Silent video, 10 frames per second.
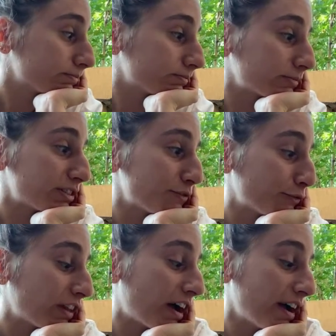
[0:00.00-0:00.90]
This
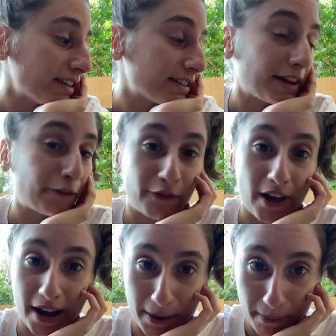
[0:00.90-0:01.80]
fly is like
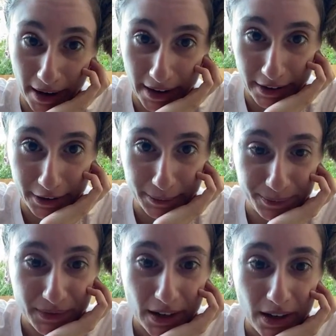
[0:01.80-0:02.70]
flying in my ear.
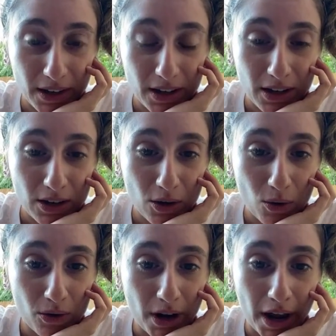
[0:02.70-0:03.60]

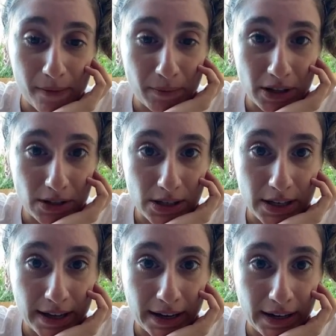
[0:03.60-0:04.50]
Okay, I'm not
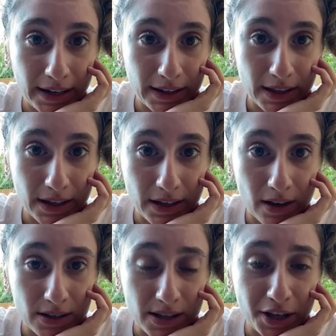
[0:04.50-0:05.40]
seeing anything
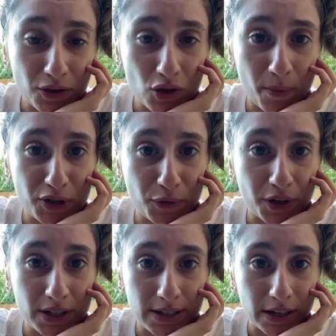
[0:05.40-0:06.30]
else. Thank you so much for
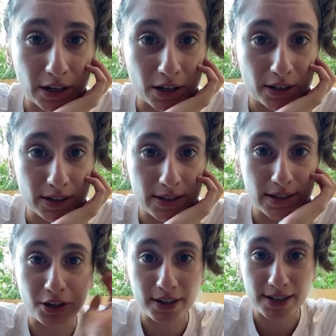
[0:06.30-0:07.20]
the sticker, the
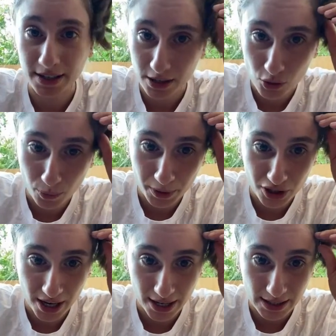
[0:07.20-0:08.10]
stickers and the super
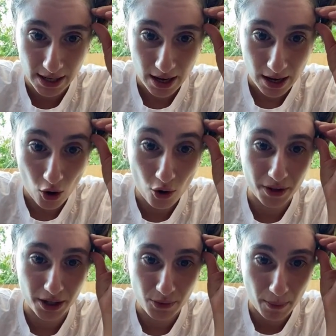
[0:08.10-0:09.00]
chats. Oh,
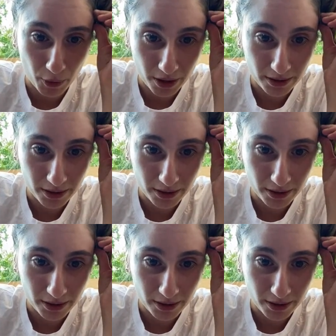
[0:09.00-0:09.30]
there's one more.